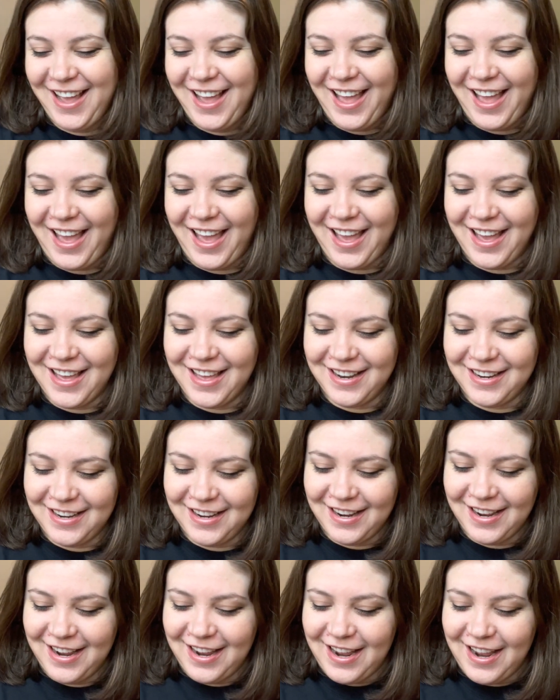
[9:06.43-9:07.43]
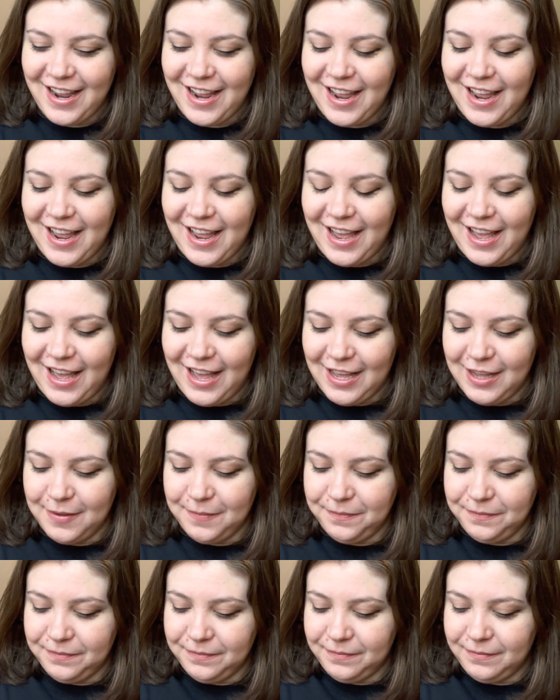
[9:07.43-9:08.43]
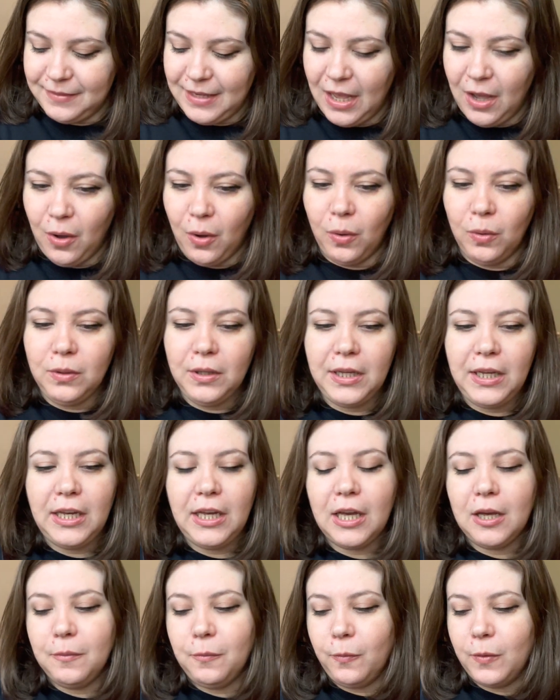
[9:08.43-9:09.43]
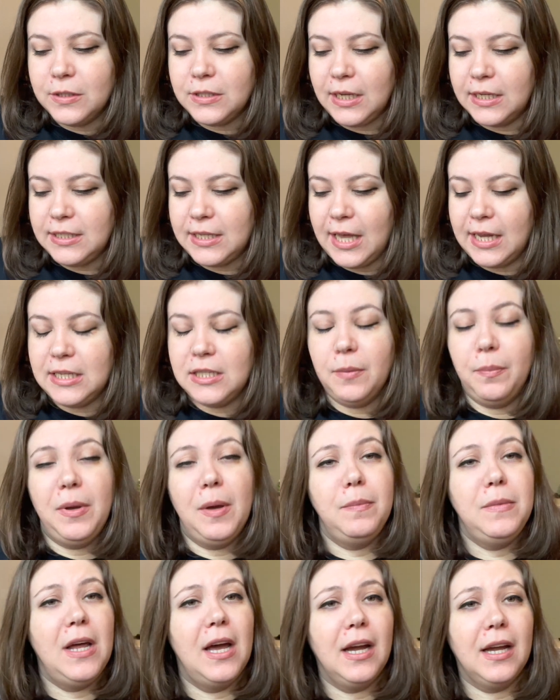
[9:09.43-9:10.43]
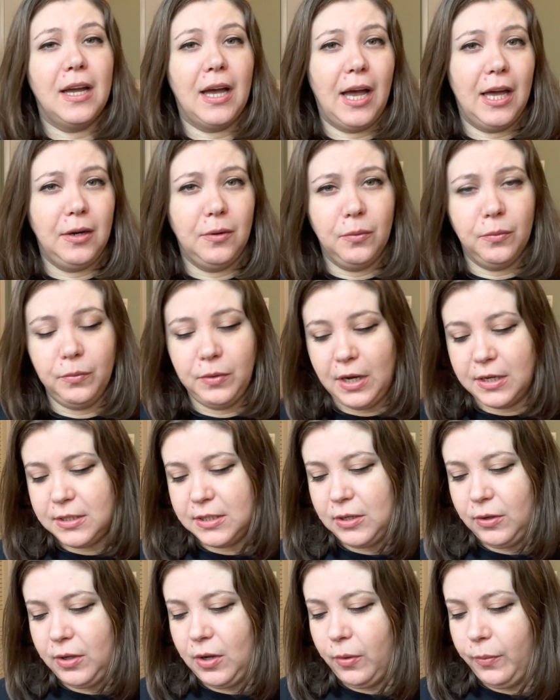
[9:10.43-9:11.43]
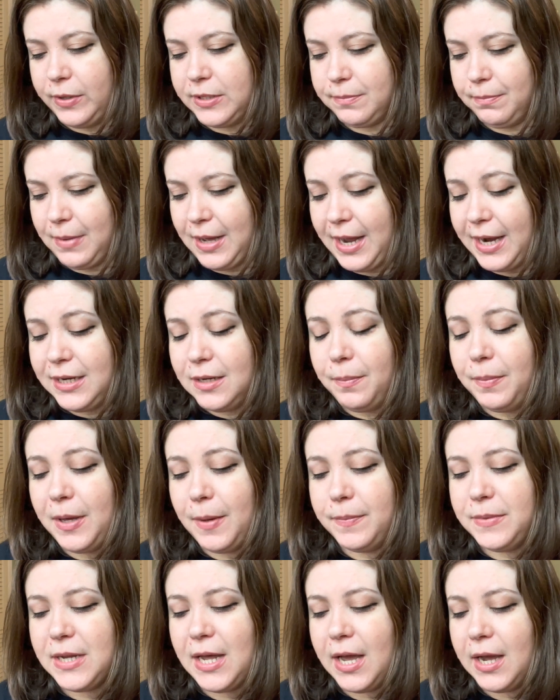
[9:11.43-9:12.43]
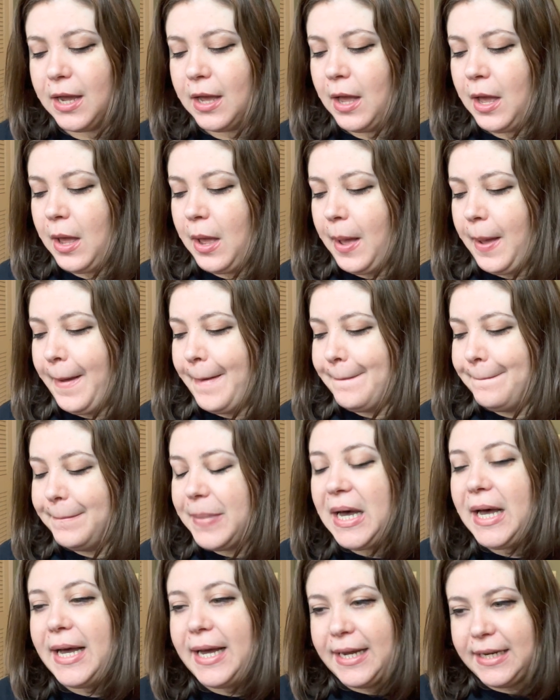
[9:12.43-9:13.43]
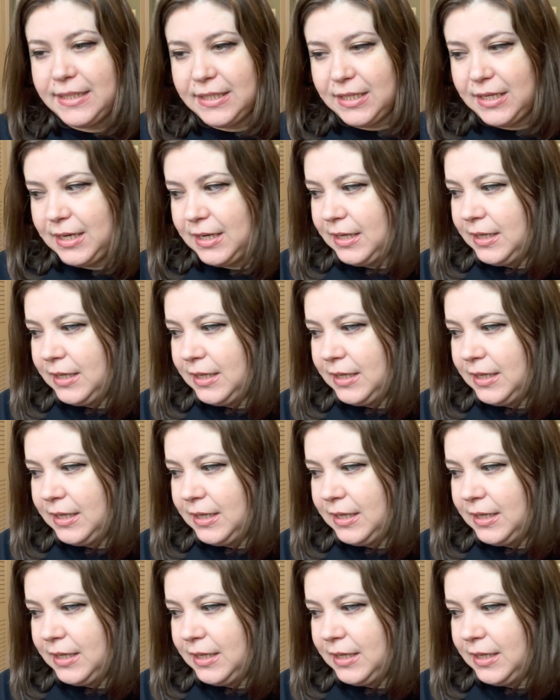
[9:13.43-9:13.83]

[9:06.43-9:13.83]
And not only was I sad it's a pip deck, I don't necessarily always mind a pip deck, but